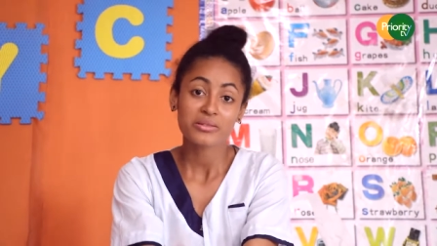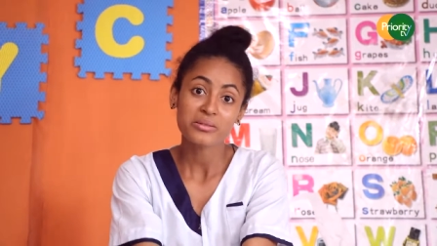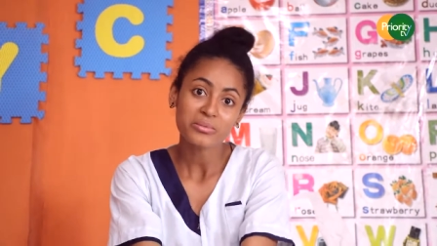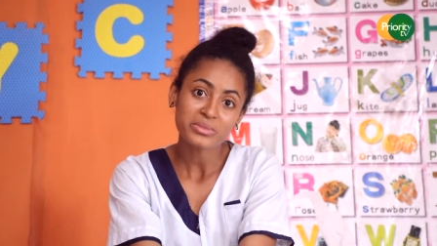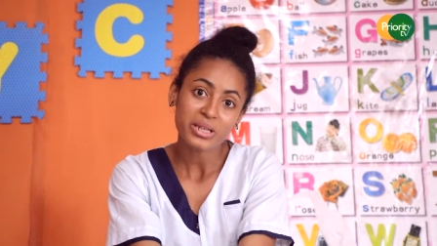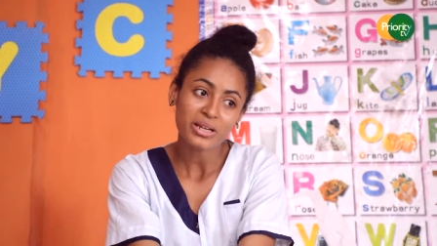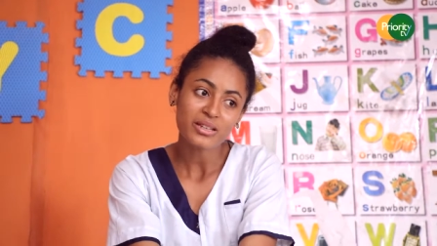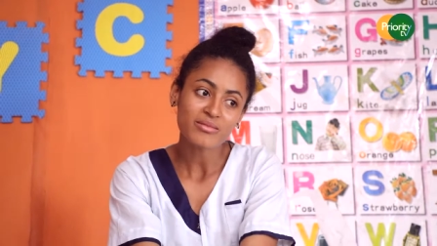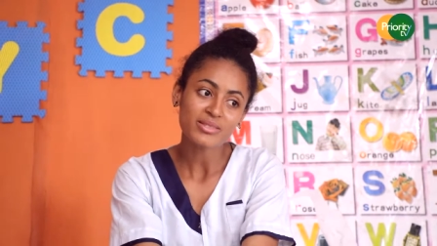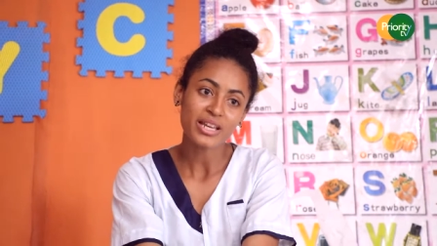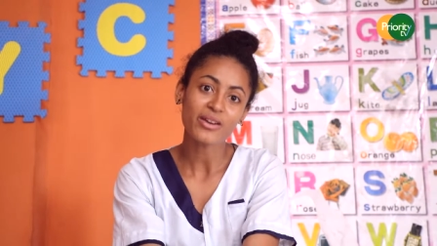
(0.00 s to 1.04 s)

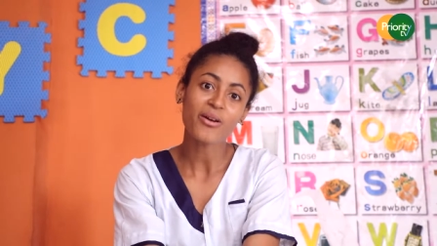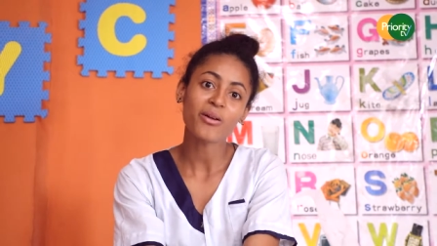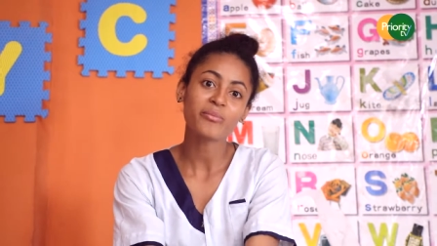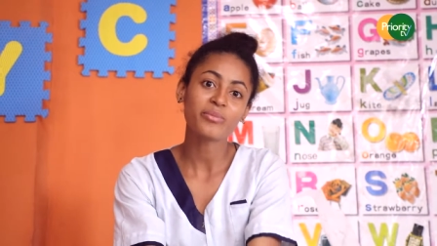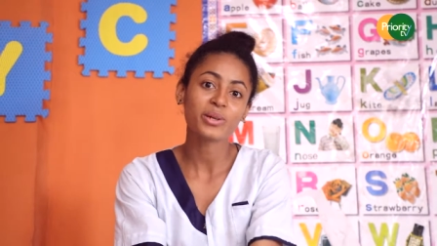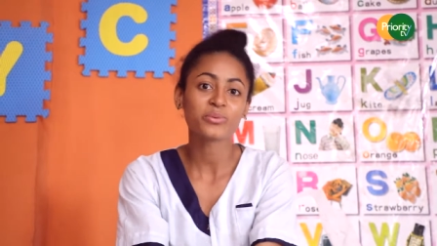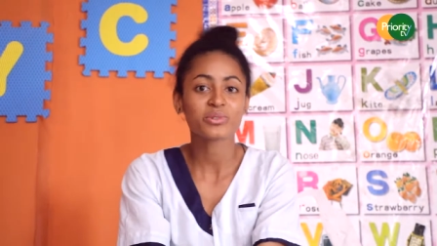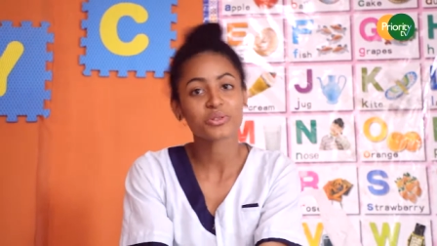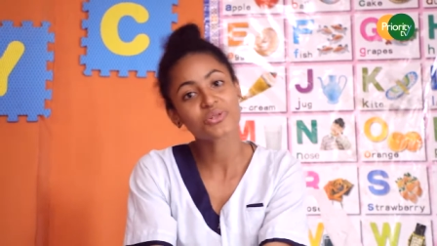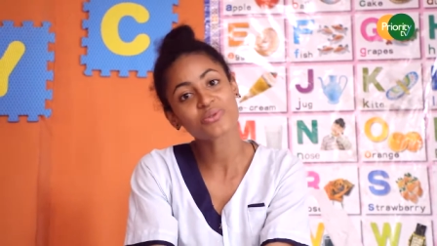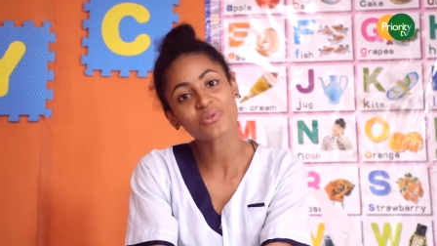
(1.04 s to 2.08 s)
Sometimes I come play with the
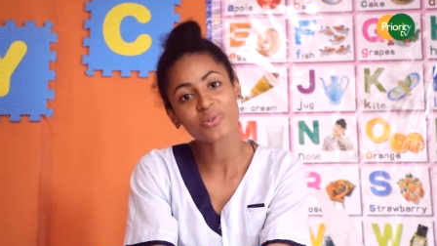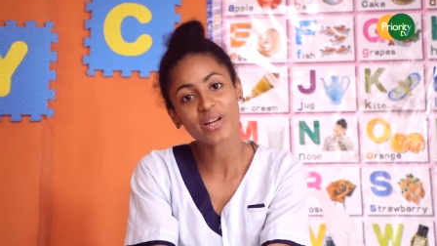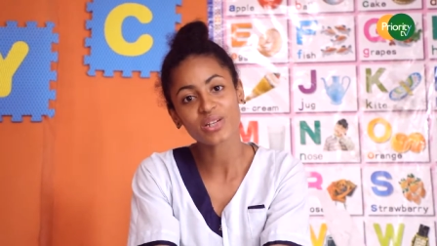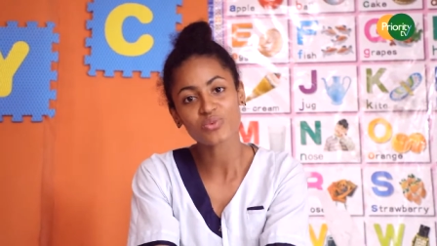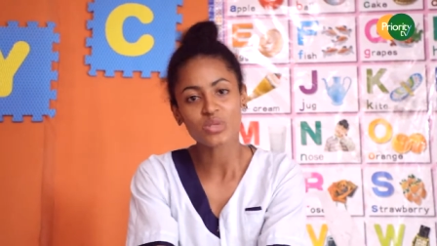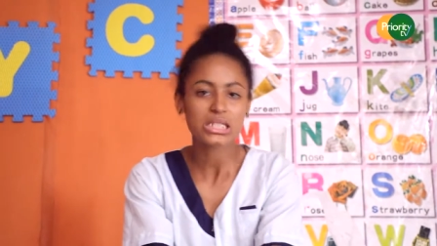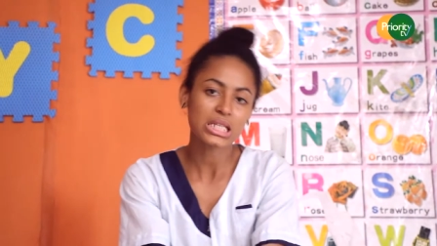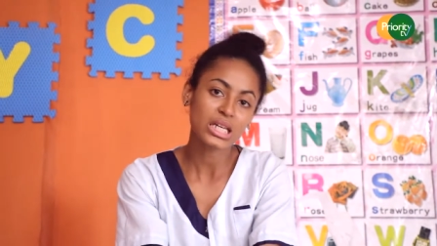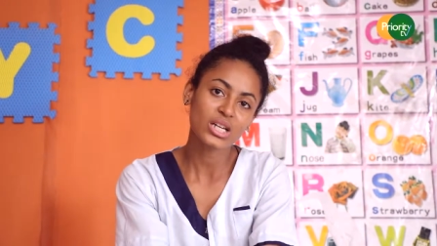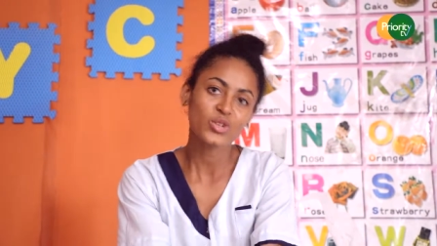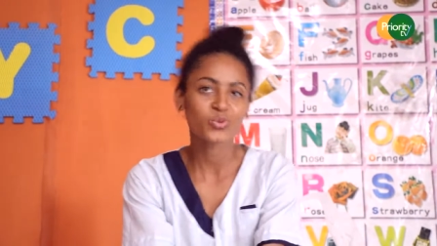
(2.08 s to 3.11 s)
children, we
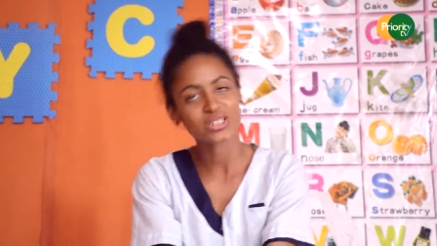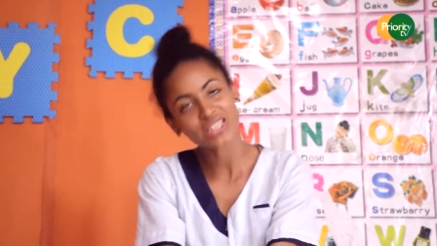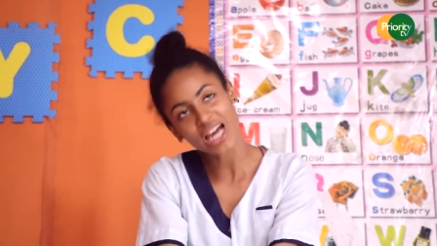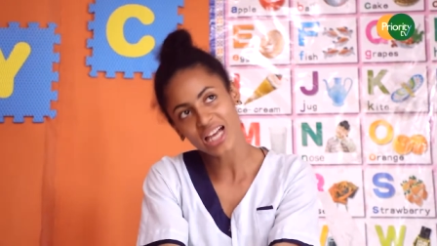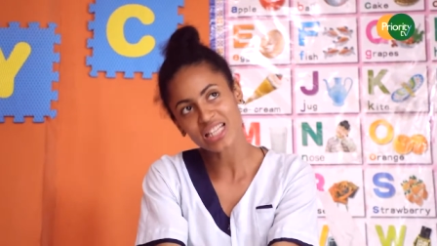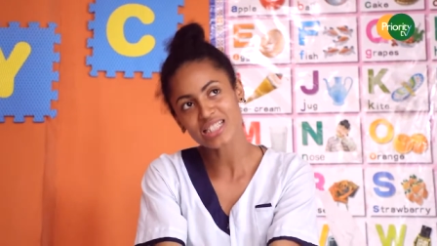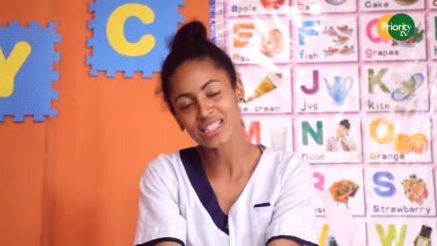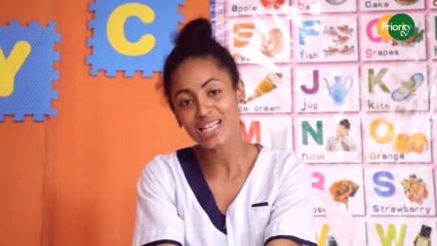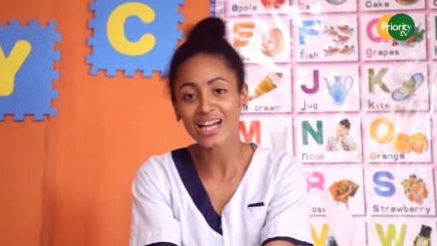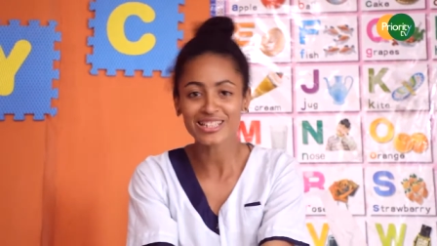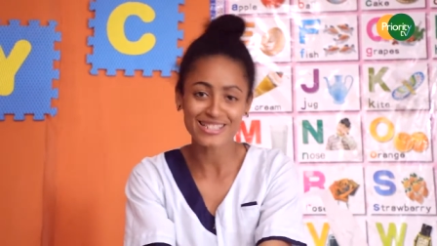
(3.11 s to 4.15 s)
sing, we dance,
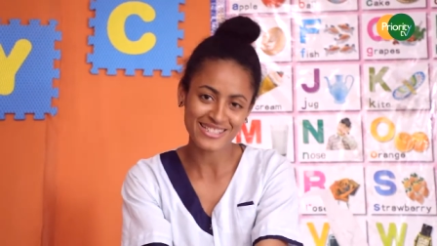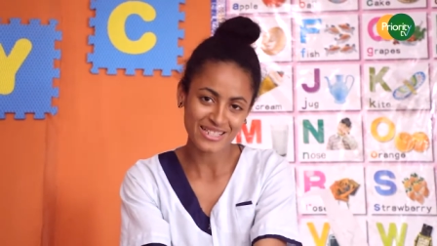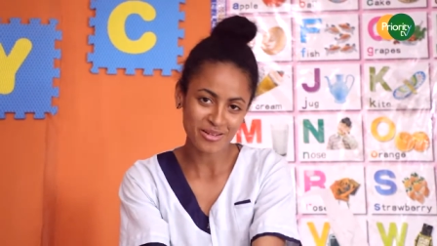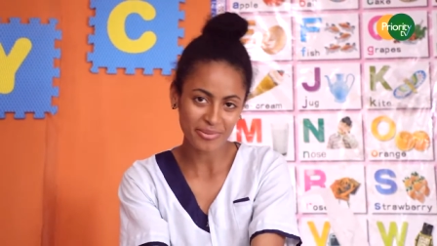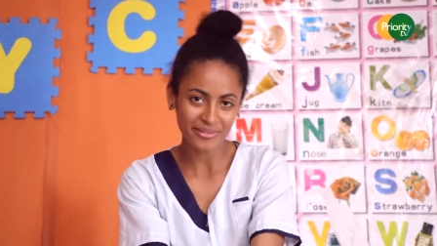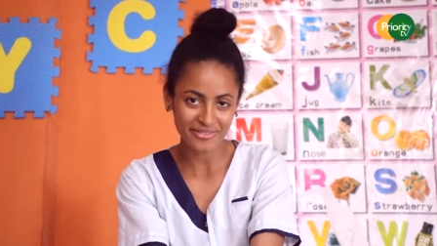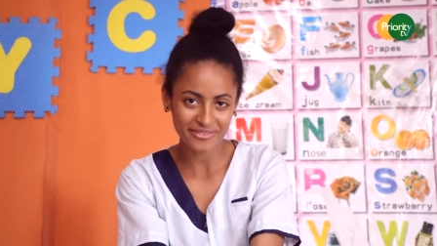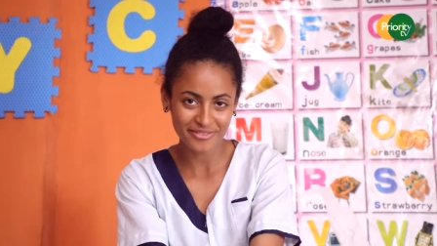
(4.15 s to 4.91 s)
and they sleep off.